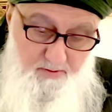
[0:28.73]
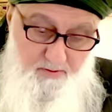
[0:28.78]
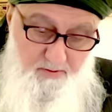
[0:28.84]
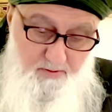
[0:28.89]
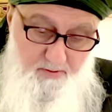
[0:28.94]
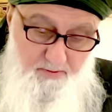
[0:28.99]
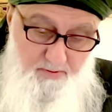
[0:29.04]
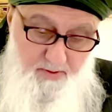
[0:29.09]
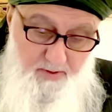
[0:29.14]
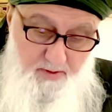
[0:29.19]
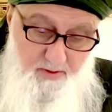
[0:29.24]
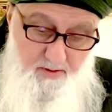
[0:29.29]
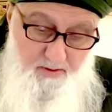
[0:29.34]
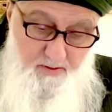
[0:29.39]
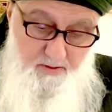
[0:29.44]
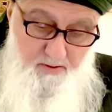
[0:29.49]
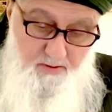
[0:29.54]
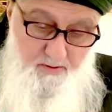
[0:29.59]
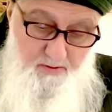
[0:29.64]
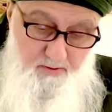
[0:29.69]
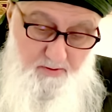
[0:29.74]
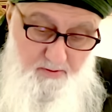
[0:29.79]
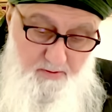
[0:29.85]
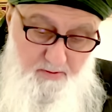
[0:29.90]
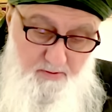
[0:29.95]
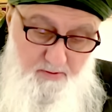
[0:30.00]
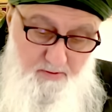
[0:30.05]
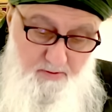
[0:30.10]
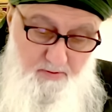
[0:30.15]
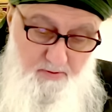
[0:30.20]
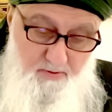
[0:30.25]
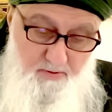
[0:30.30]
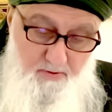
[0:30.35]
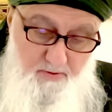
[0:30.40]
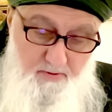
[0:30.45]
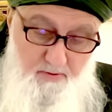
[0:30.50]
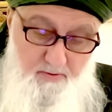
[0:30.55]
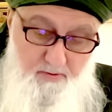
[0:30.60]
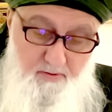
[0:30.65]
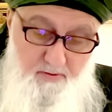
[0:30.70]

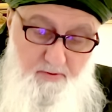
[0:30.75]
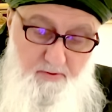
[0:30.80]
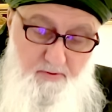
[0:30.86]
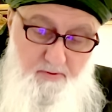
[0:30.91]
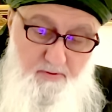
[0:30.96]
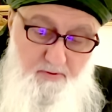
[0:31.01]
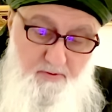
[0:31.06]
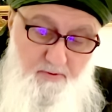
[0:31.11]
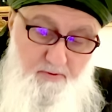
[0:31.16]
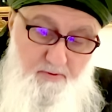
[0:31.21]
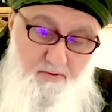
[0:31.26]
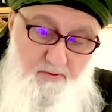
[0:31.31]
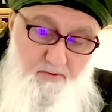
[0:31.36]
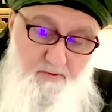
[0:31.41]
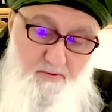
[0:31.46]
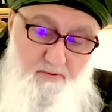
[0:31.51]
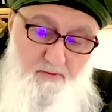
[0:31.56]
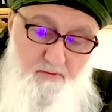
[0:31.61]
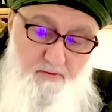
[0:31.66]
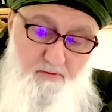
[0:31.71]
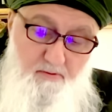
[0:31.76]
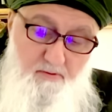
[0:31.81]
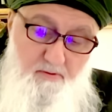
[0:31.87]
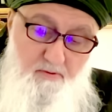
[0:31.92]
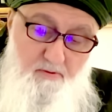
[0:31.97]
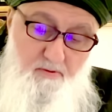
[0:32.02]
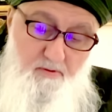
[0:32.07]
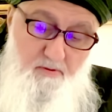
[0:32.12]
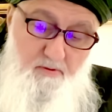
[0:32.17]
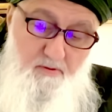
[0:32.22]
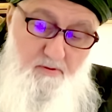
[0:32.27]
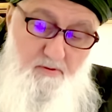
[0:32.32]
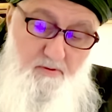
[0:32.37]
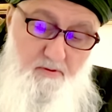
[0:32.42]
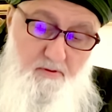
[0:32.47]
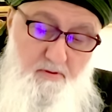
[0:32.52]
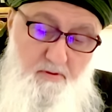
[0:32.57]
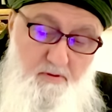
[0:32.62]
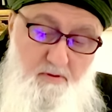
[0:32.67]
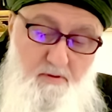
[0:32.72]

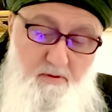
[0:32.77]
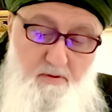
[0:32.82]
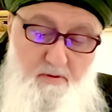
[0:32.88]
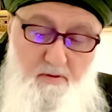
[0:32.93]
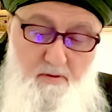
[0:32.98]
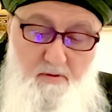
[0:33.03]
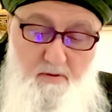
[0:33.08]
No one is speaking in this clip.